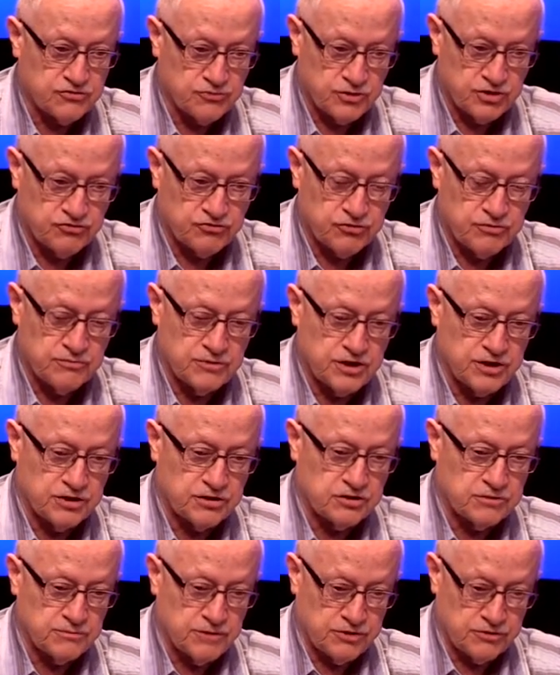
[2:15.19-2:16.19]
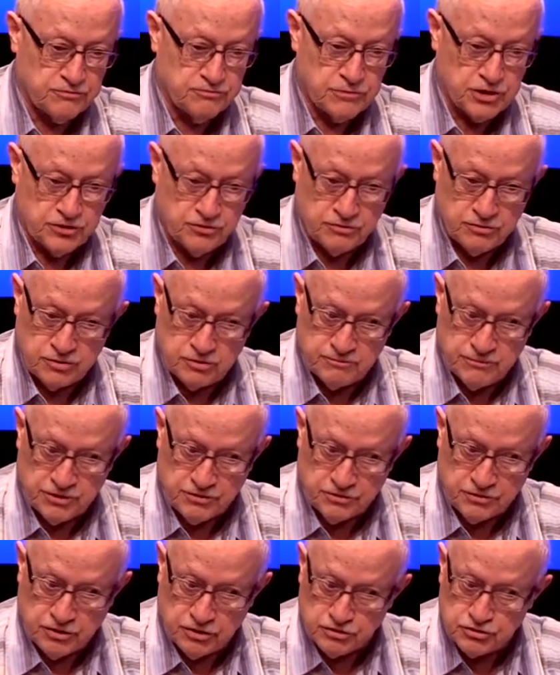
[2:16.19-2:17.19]
Western medical met met
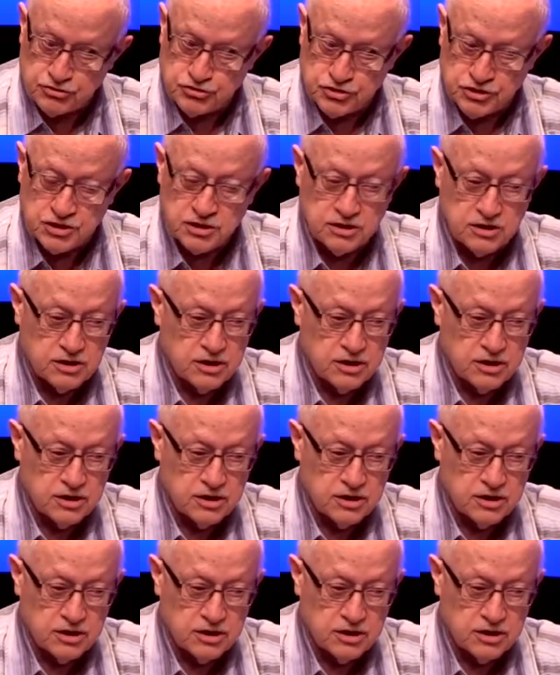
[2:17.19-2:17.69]
methodology,